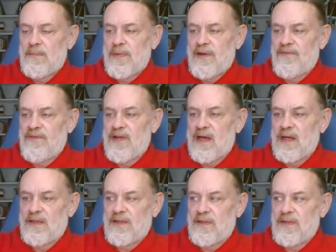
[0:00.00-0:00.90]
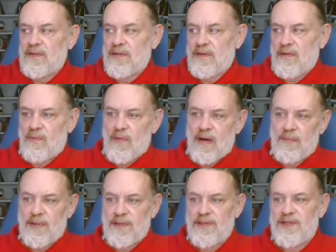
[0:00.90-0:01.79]
but of Dr.
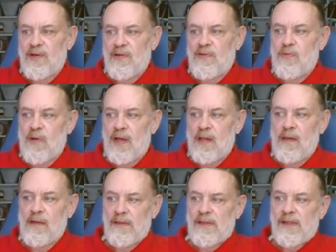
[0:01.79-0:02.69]
Robert Southwell,